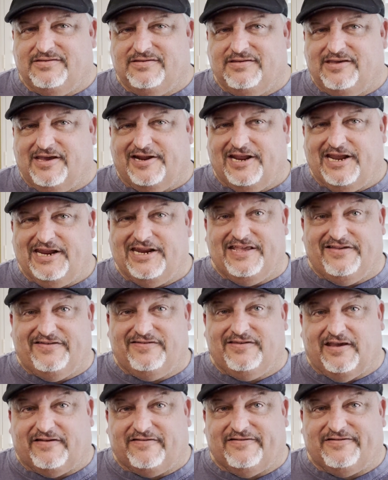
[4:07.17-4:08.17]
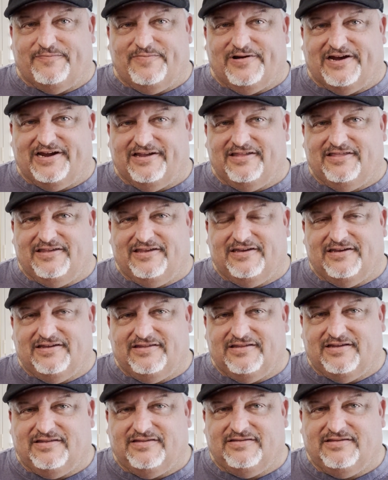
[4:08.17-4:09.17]
get 86'd by
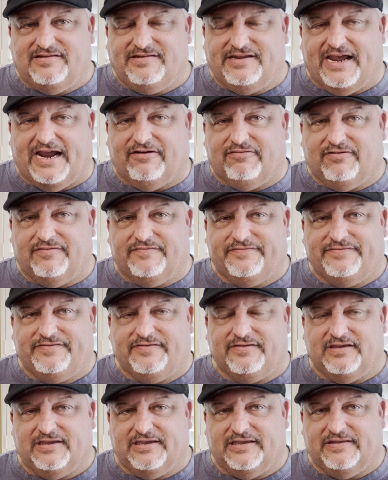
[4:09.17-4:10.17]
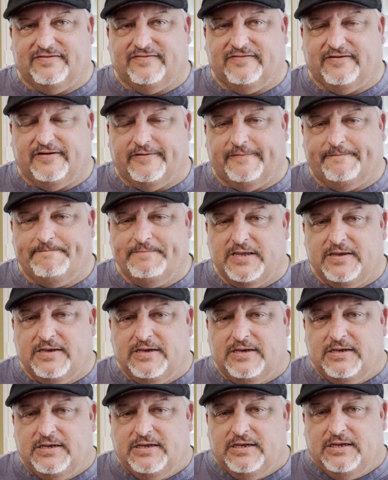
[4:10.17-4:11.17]
the tariffs. And so
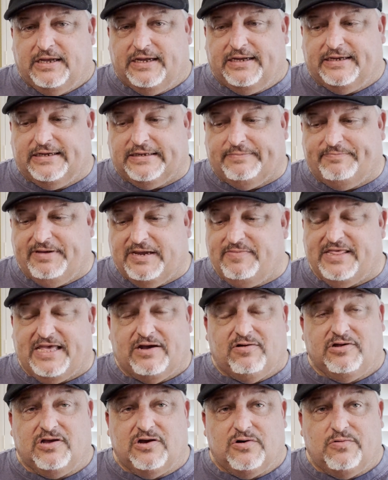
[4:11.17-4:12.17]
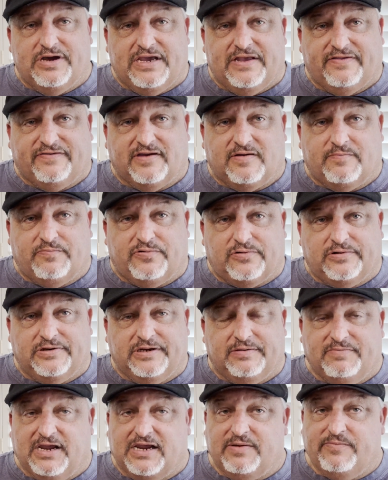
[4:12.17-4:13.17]
maybe that will go away at some
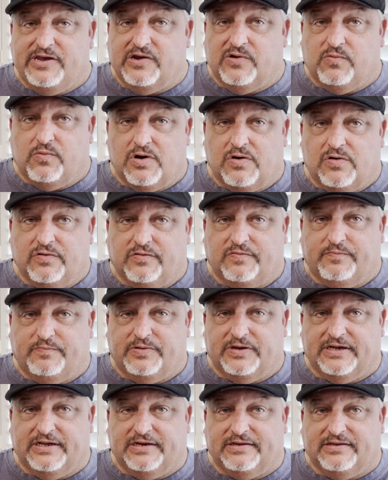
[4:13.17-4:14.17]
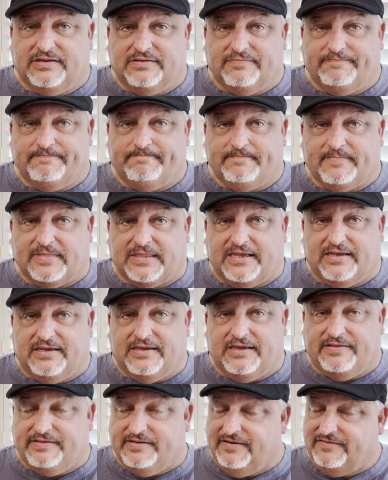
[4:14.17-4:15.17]
point, maybe it won't, but
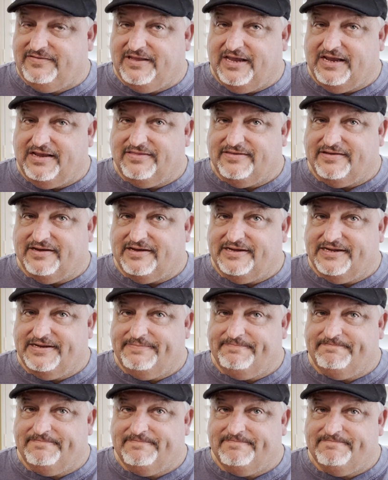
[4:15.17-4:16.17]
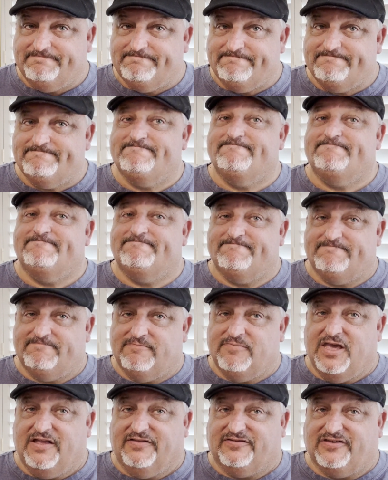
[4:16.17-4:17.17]
at this date and time,
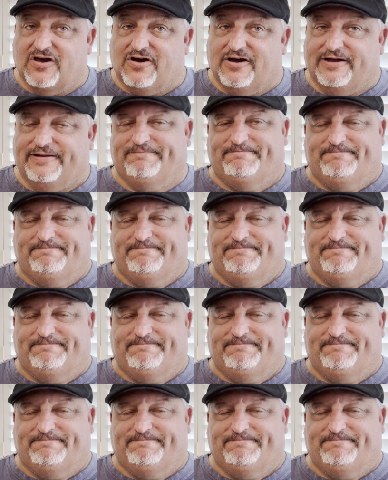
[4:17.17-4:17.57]
it's gone.